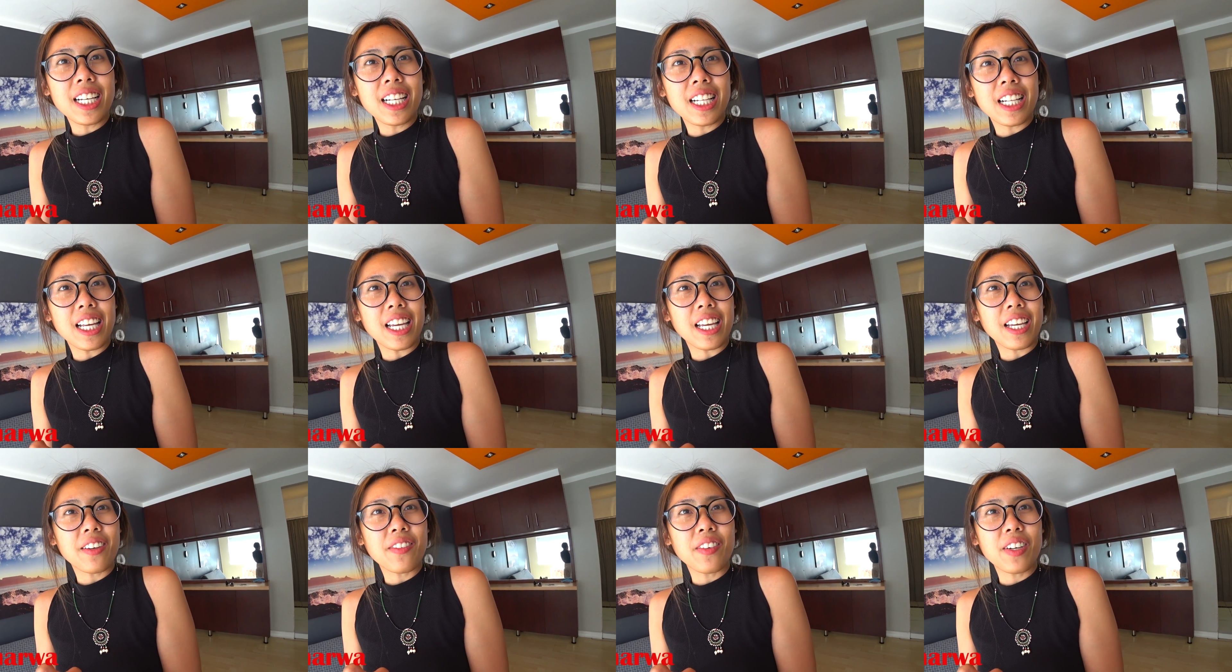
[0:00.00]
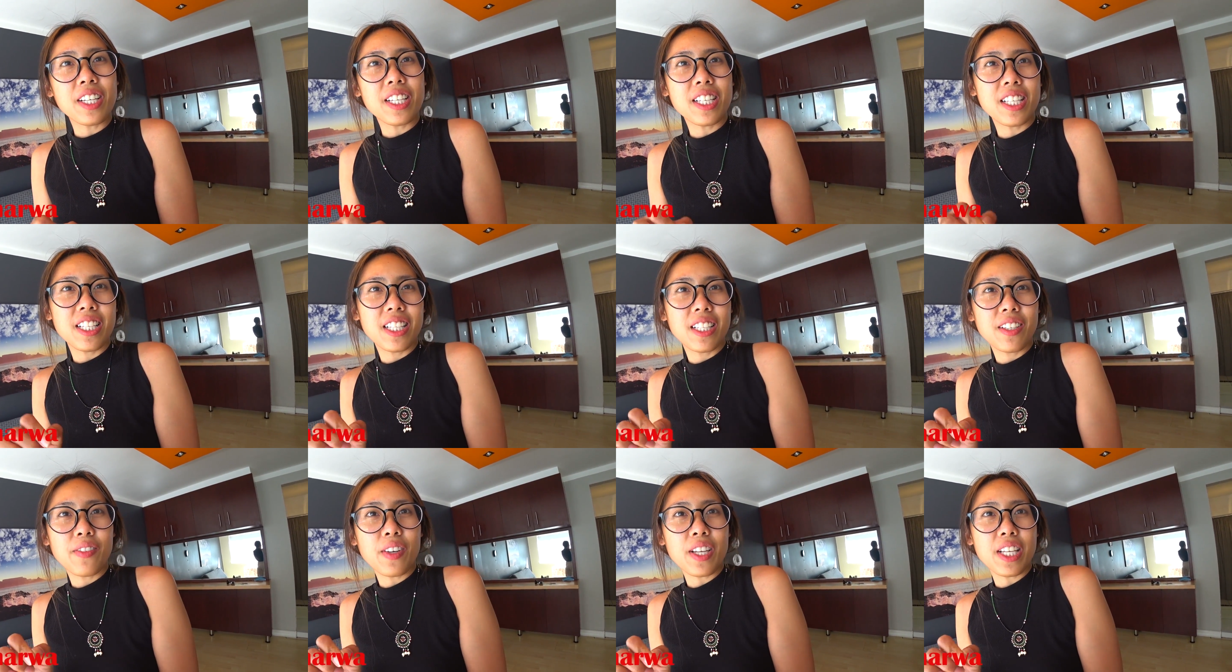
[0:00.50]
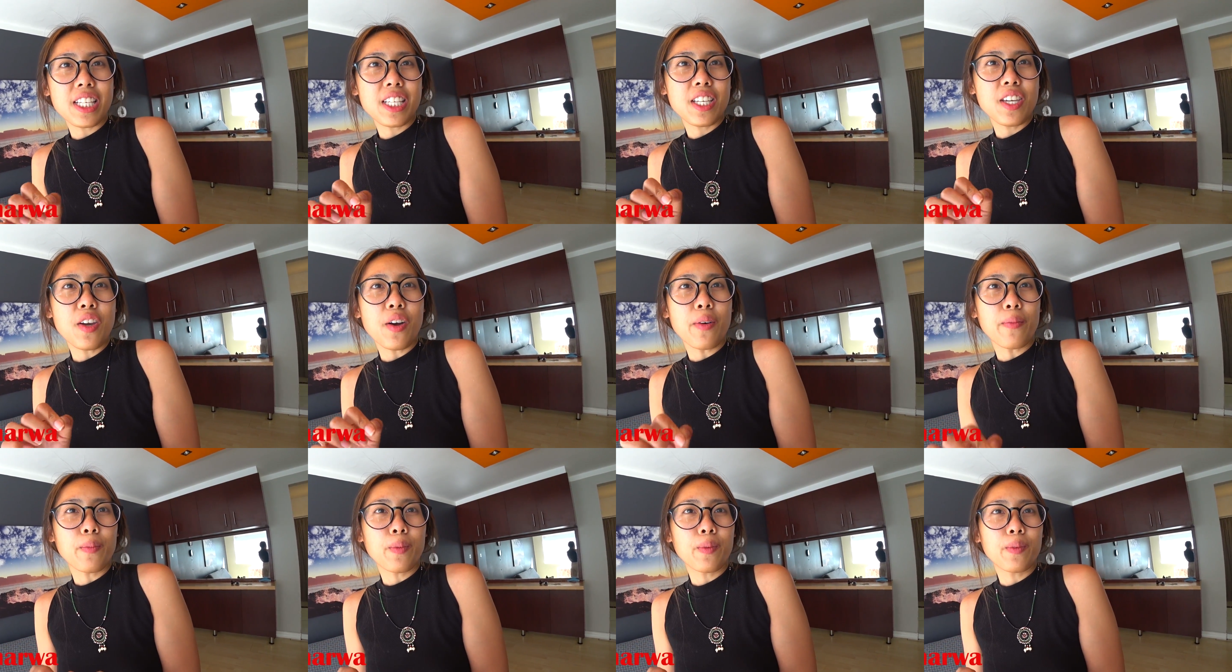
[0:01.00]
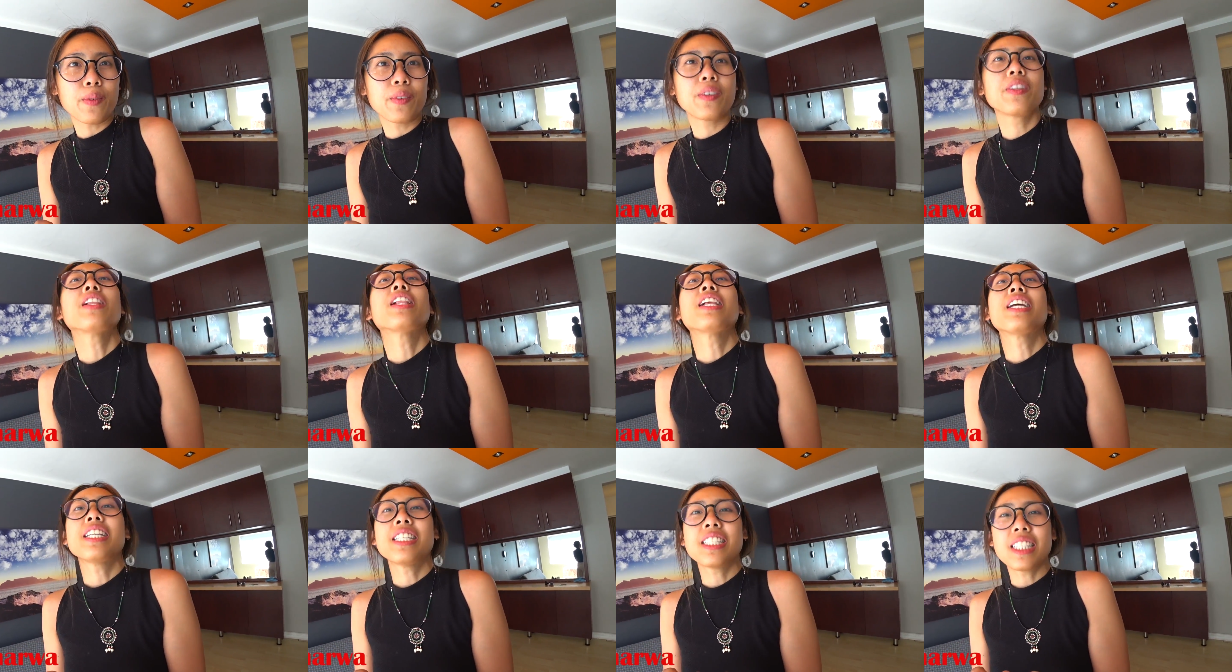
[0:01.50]
Yes, what, reason
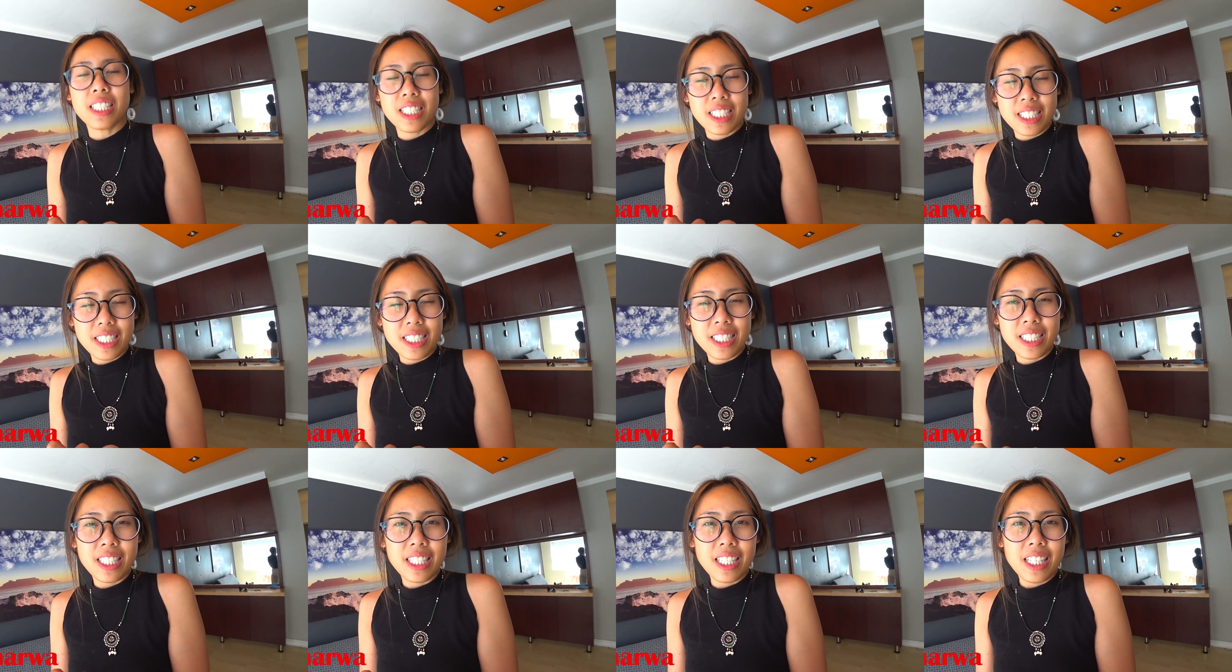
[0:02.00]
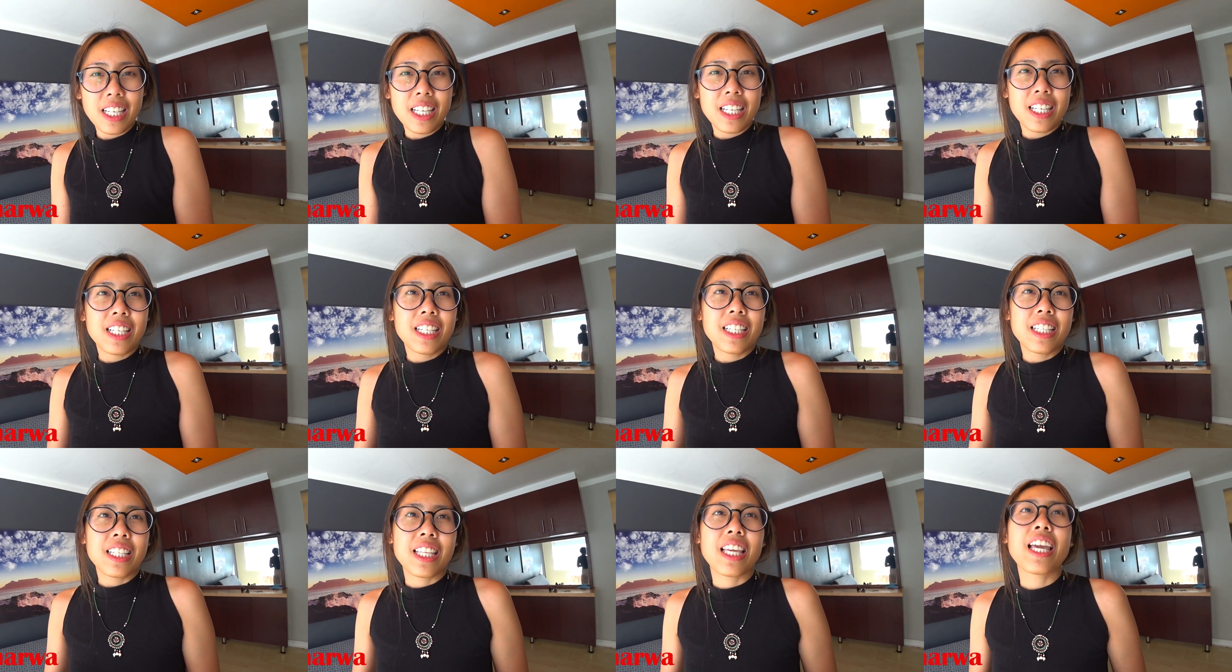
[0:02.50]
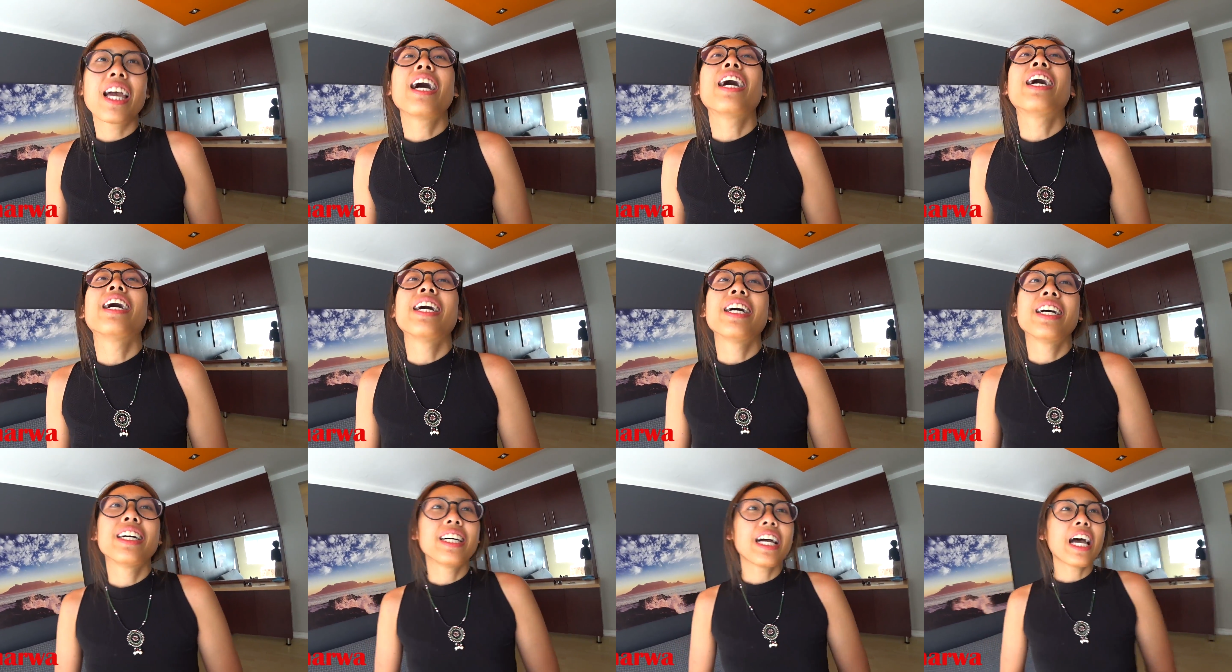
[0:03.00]
for visit. Yeah,